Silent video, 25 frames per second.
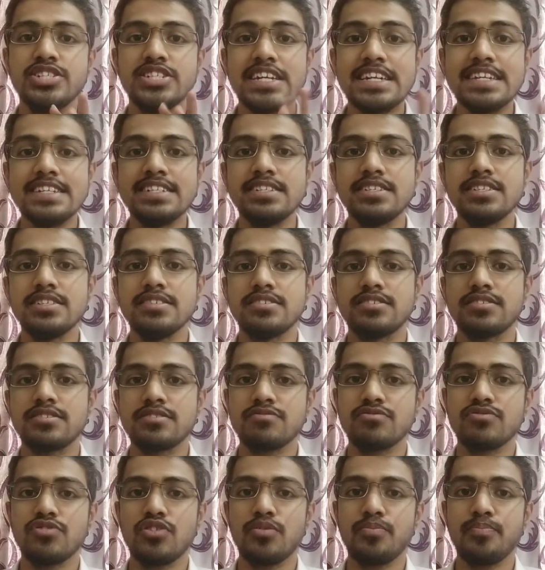changes
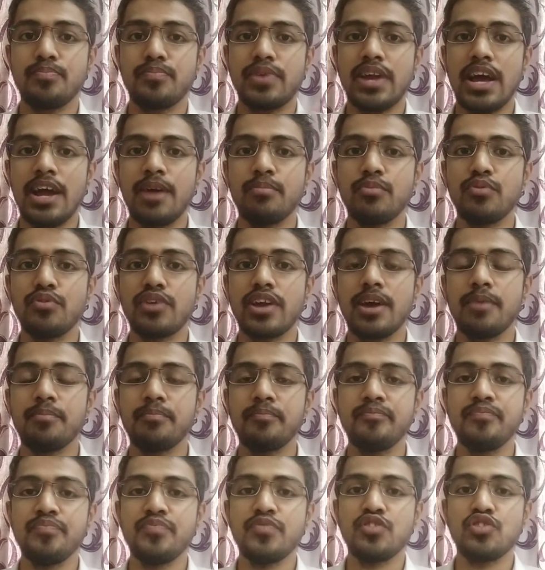from time to
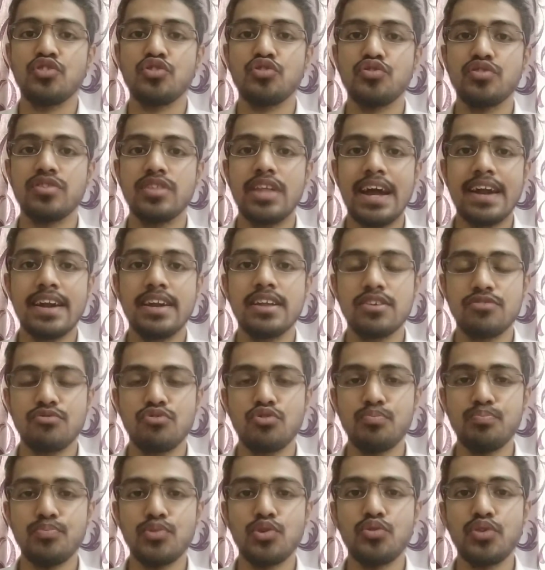time. So that
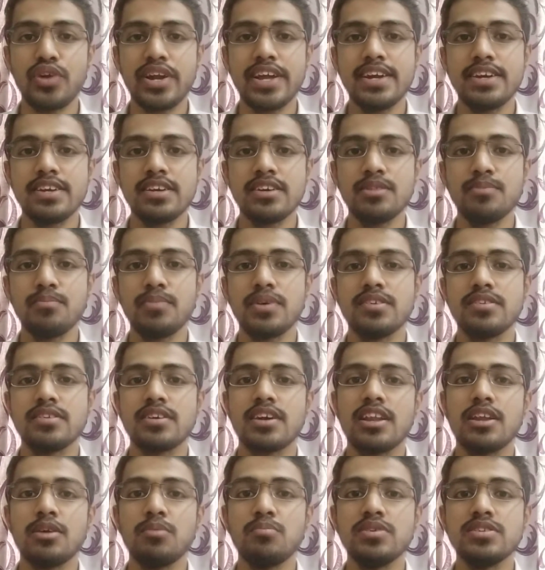mutation
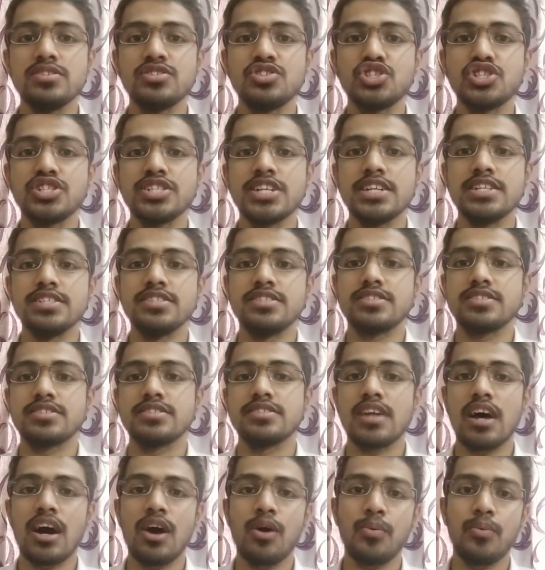basically means change.
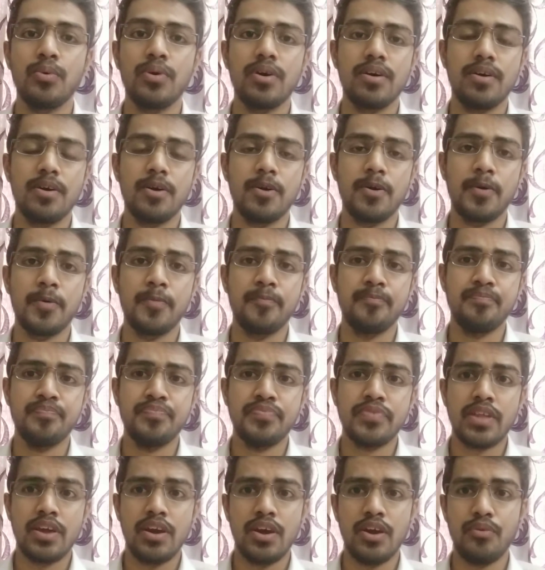Now,
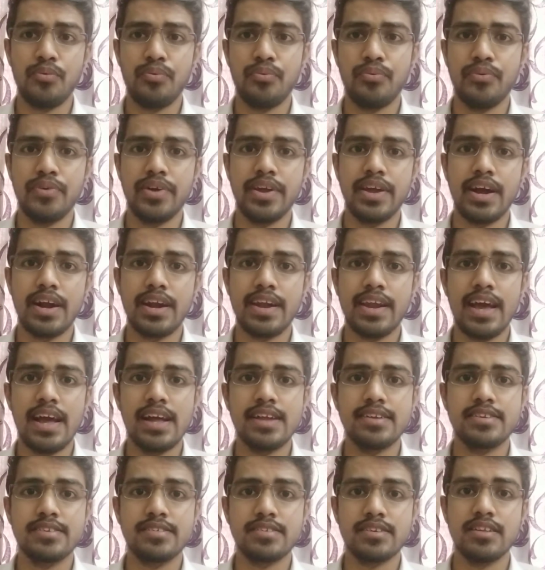if we
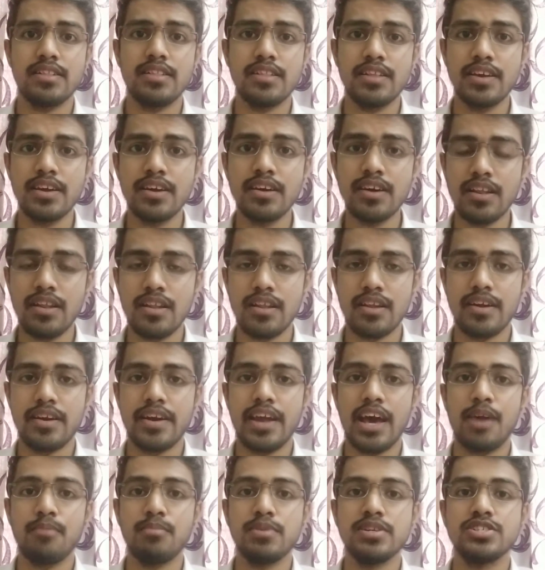attach legal
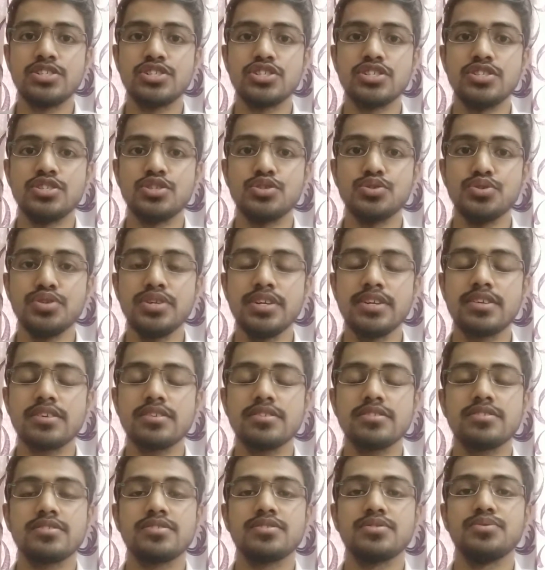dimension to it,
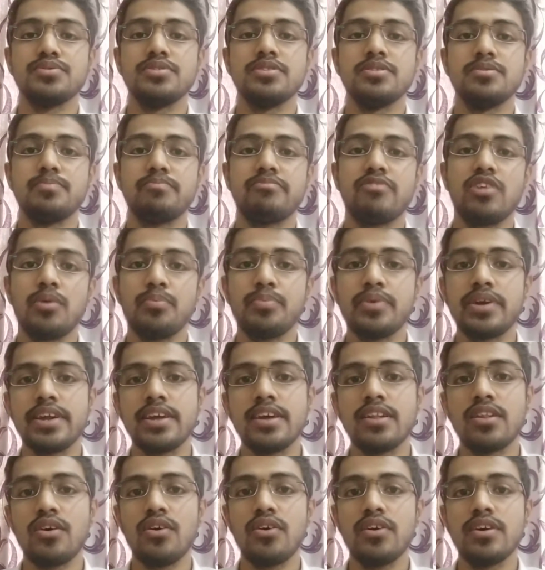so in
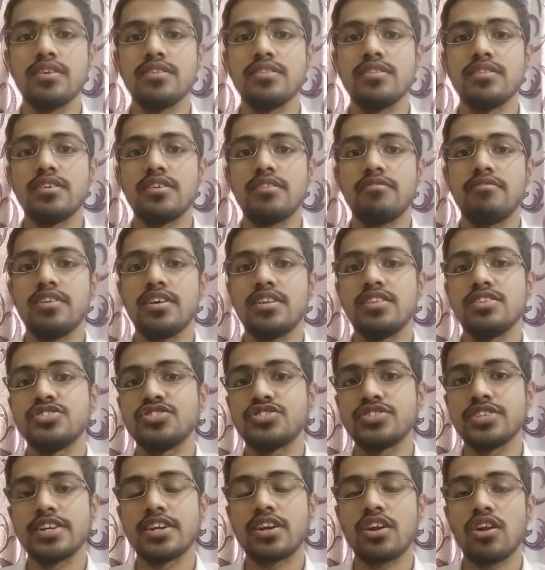property law, in real
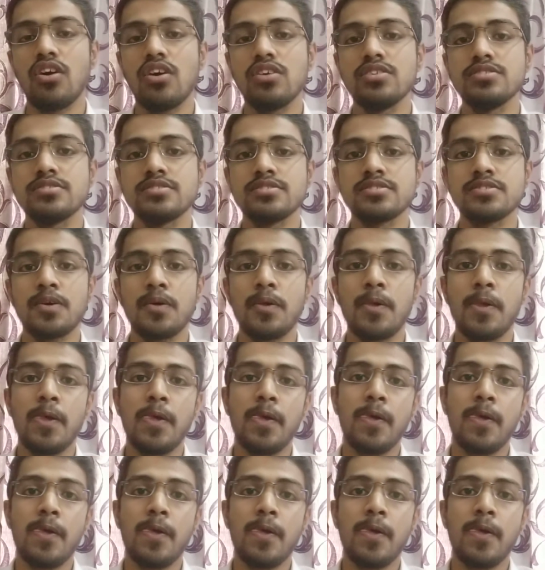estate laws,